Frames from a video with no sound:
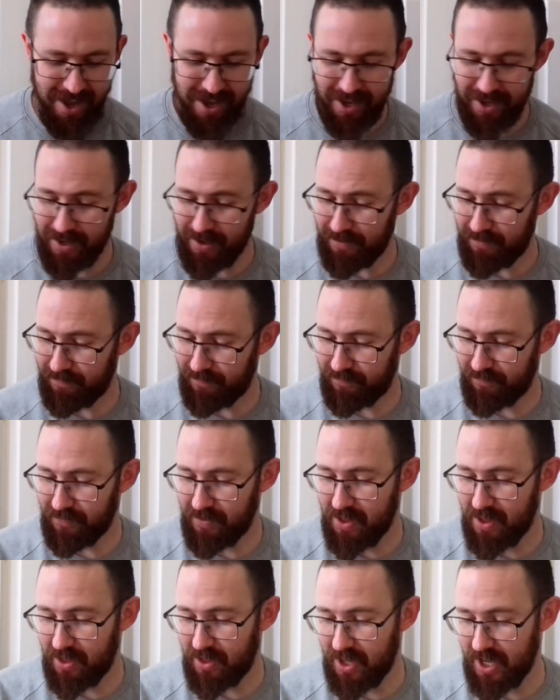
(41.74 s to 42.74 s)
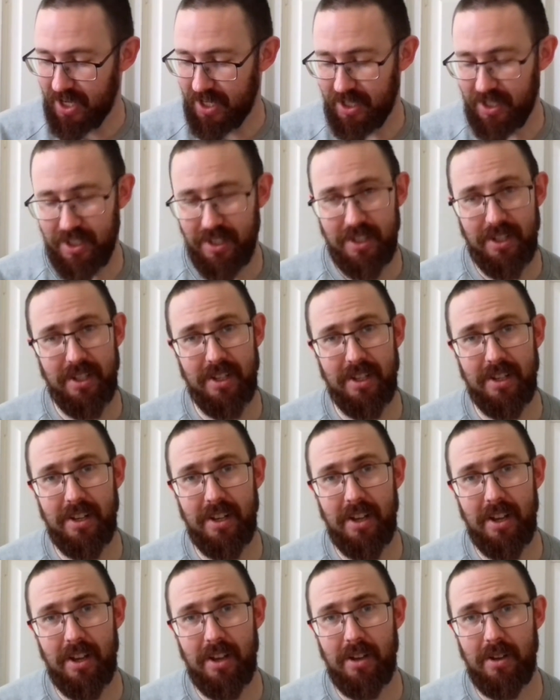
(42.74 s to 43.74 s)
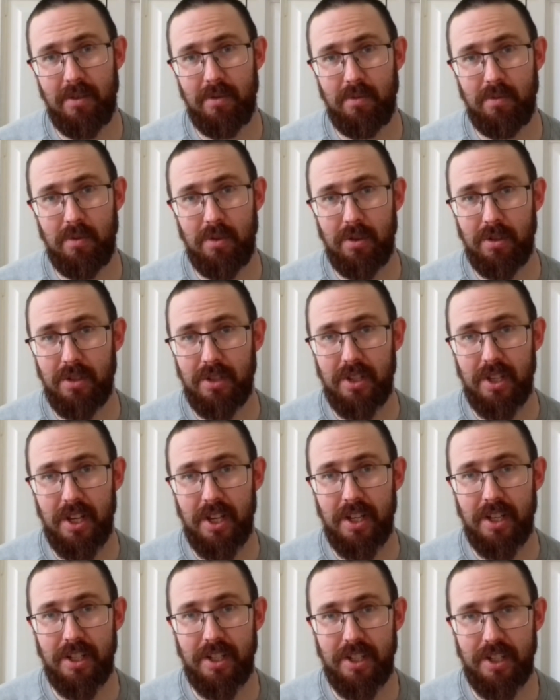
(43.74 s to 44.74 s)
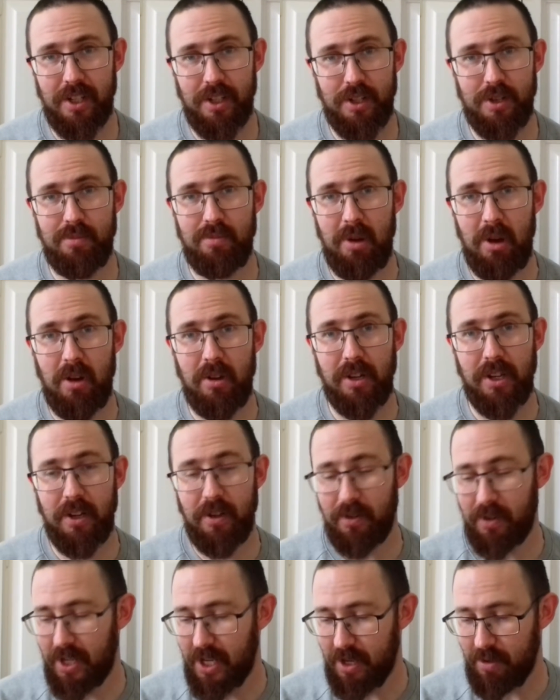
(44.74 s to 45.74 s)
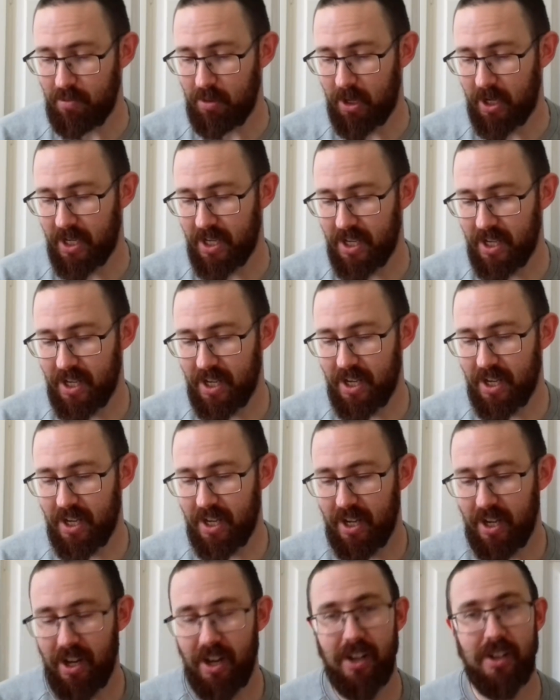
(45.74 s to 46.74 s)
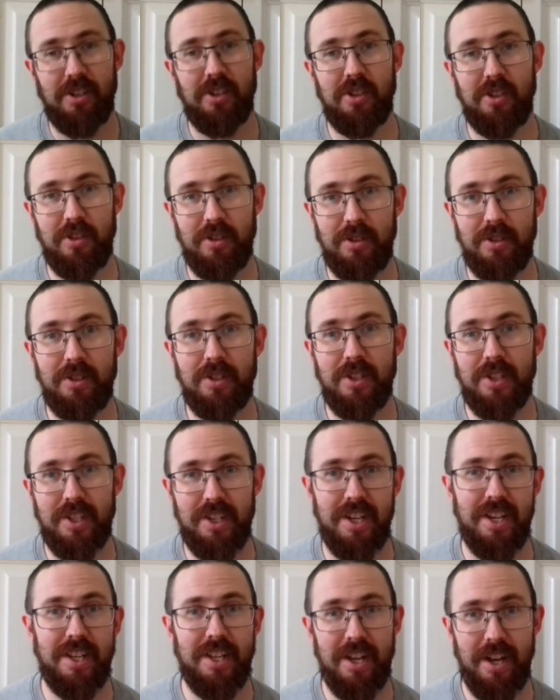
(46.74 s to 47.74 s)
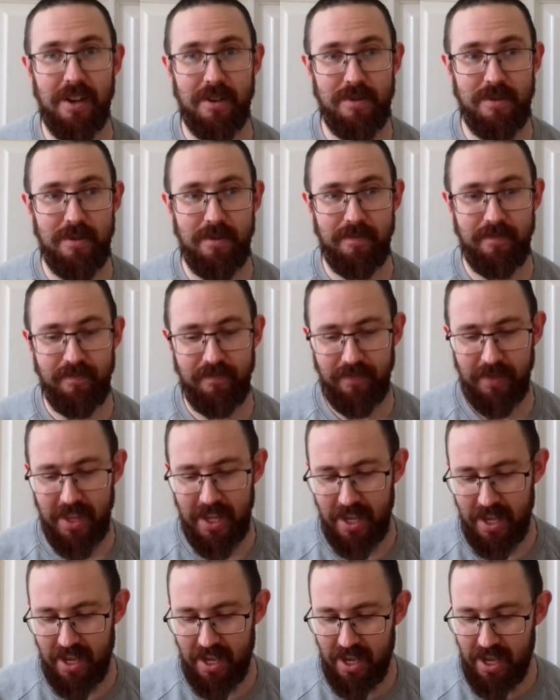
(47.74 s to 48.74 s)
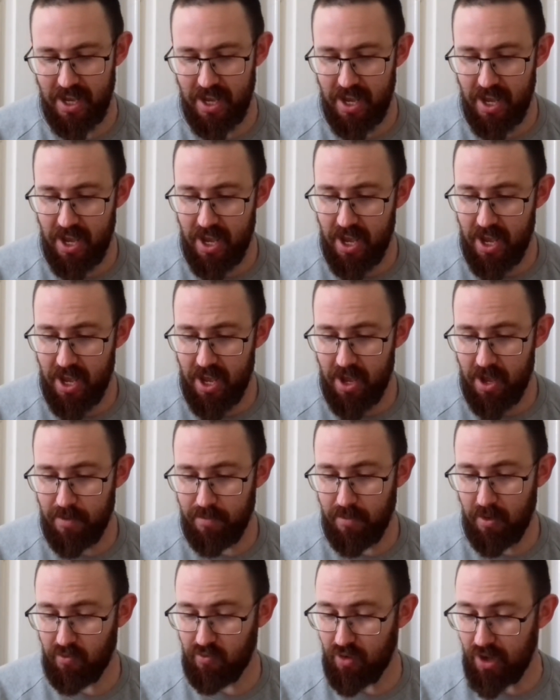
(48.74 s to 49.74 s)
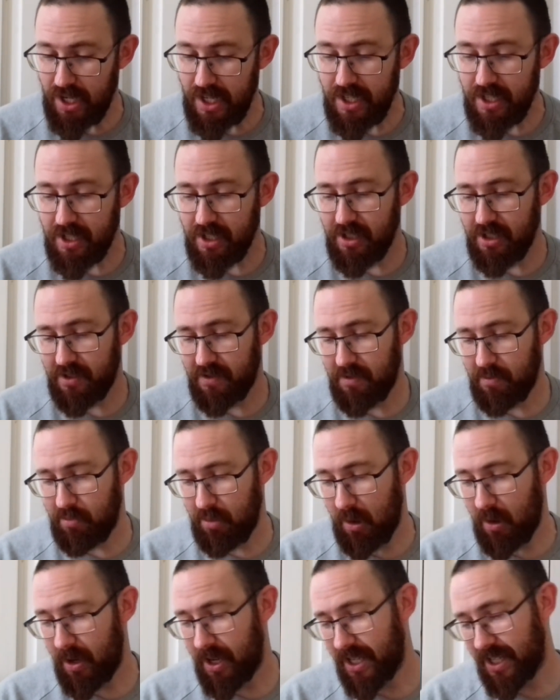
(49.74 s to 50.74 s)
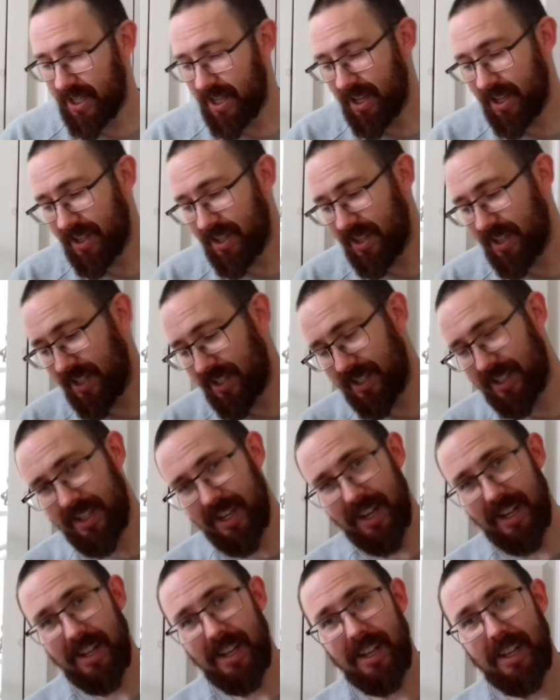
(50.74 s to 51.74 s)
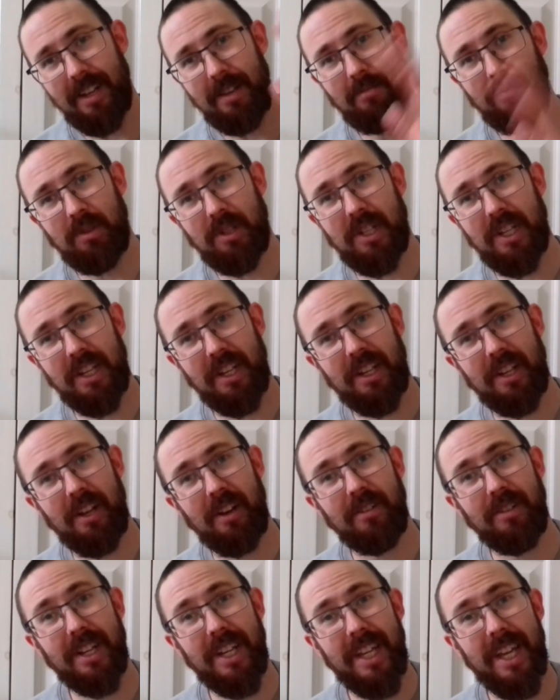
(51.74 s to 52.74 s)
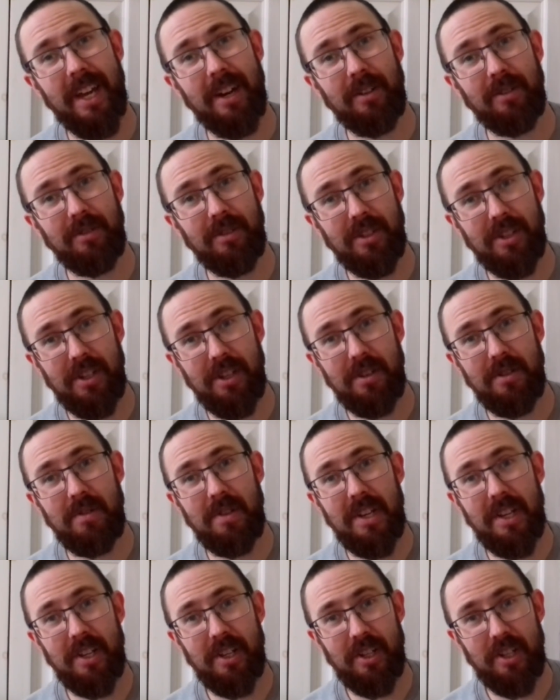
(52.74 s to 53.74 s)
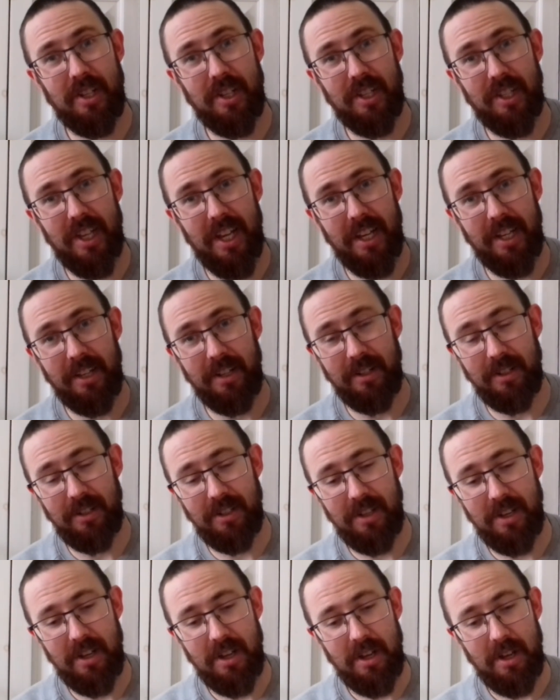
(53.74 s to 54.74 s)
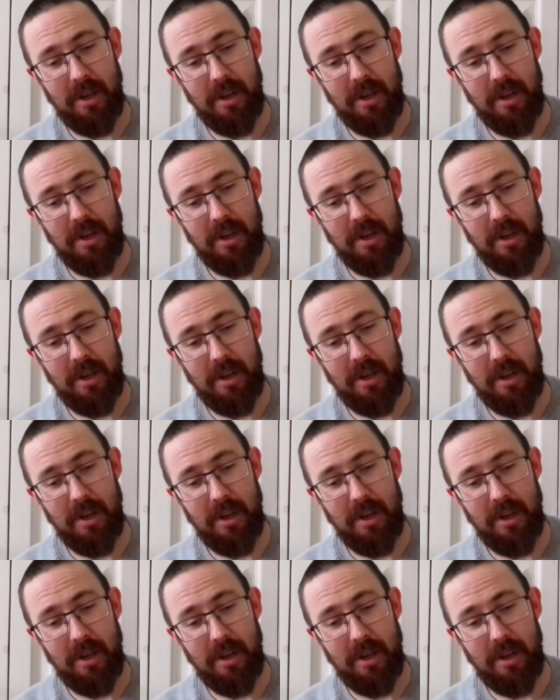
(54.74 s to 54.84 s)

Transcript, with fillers: uh, this was uh, such a bargain on eBay, I just couldn't say no my reasons for buying this tent in particular I'm going to get onto in just a second